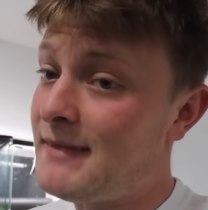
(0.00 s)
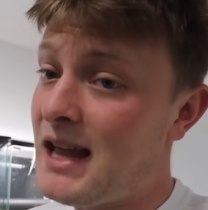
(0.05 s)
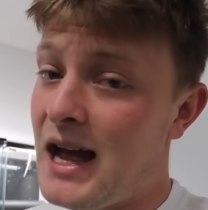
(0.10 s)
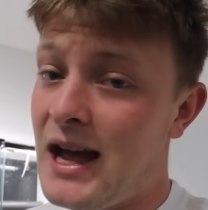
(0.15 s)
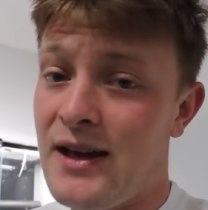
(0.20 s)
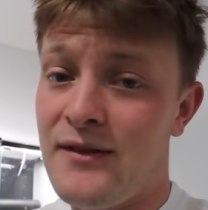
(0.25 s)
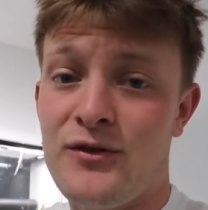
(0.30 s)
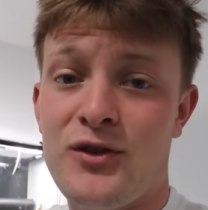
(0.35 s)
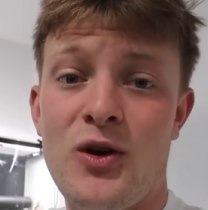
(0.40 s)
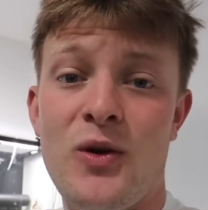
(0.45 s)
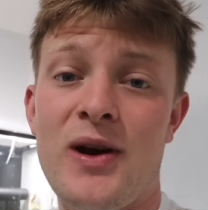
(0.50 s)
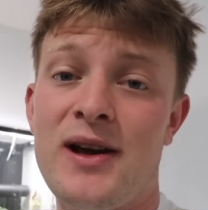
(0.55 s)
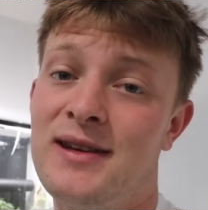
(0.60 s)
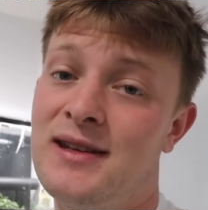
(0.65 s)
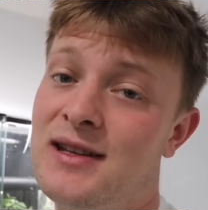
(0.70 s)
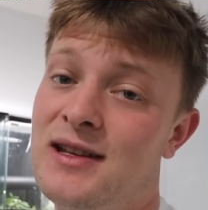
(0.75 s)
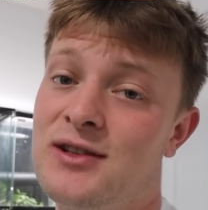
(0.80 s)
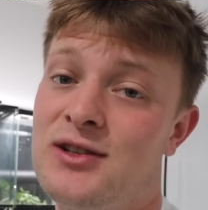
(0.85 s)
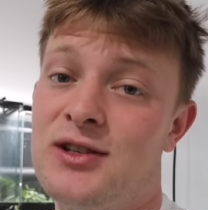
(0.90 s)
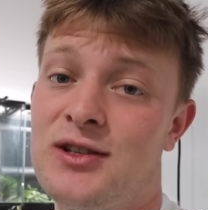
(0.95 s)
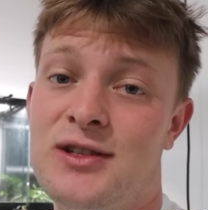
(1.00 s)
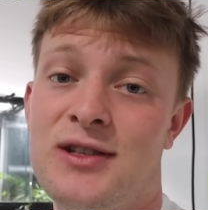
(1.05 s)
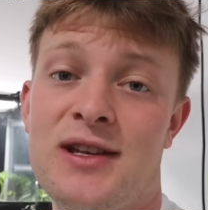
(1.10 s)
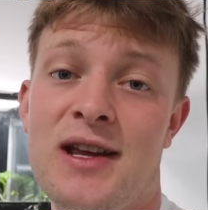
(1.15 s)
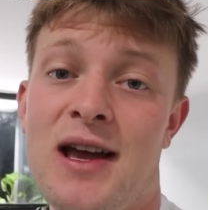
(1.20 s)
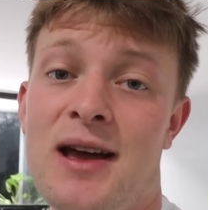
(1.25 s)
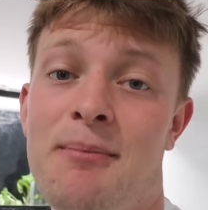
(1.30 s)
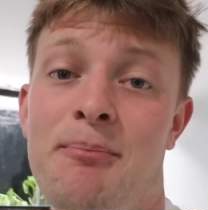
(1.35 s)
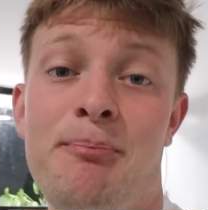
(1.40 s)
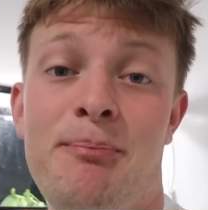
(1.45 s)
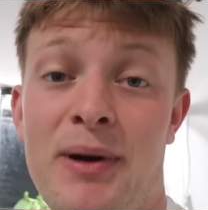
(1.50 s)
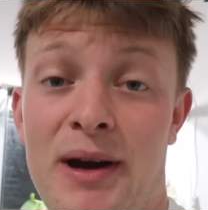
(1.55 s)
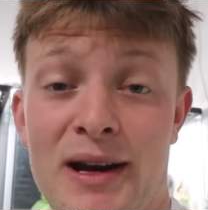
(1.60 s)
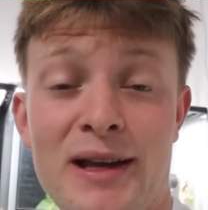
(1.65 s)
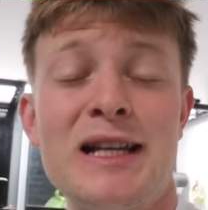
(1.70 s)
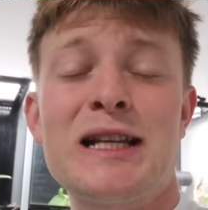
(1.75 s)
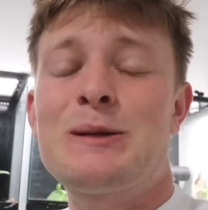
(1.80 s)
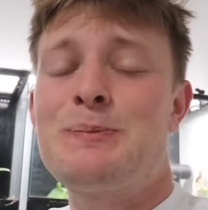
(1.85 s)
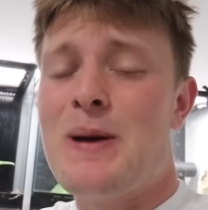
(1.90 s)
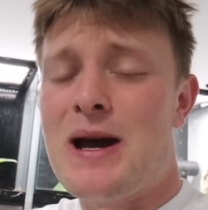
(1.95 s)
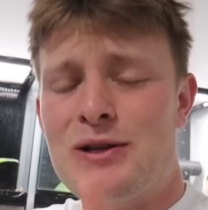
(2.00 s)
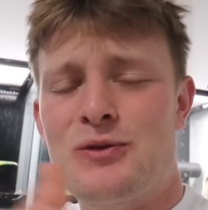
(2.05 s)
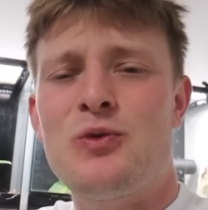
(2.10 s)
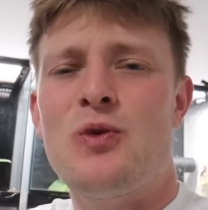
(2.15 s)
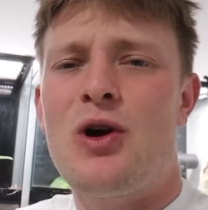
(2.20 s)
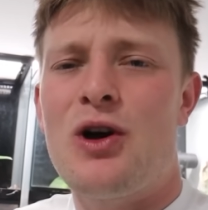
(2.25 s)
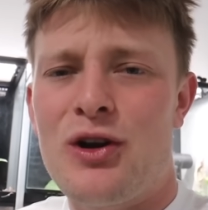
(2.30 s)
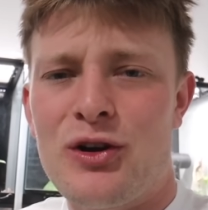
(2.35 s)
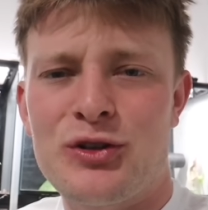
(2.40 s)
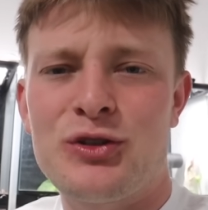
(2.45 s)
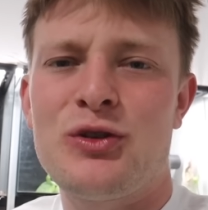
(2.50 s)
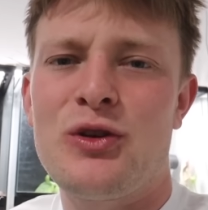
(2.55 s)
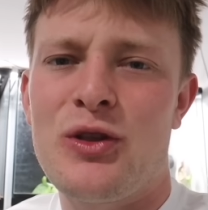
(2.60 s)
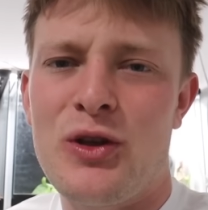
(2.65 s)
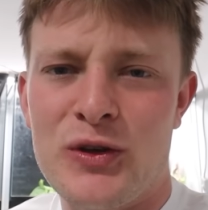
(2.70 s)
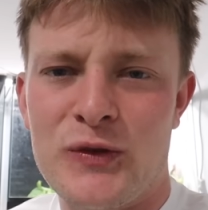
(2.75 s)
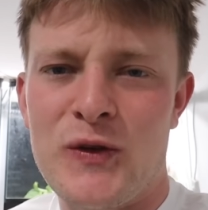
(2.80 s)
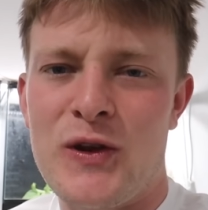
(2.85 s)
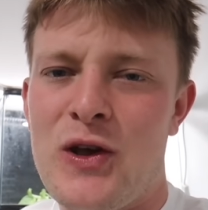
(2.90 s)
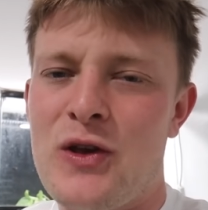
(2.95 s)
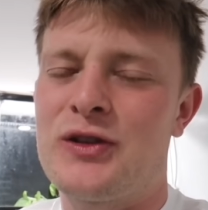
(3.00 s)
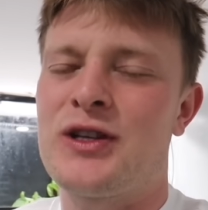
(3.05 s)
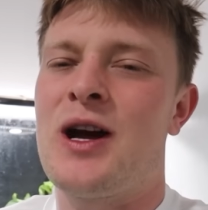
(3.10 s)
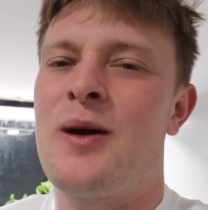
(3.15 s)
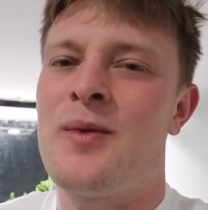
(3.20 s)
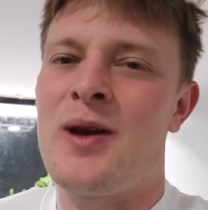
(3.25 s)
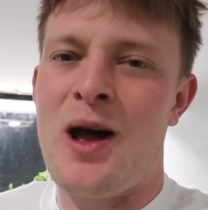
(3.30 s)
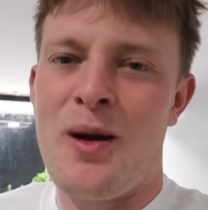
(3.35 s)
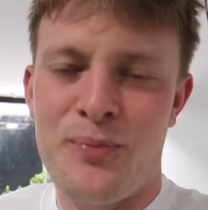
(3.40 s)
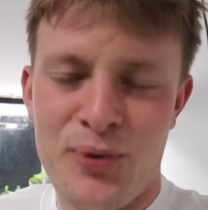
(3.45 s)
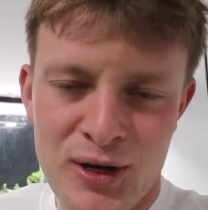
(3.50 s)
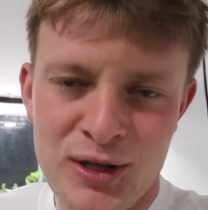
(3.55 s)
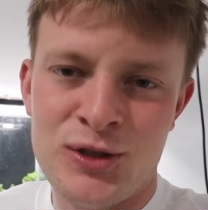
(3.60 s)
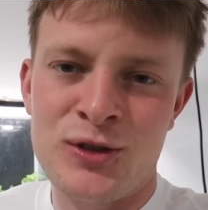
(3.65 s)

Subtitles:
I have no idea just yet, but expect one or two of those videos coming out pretty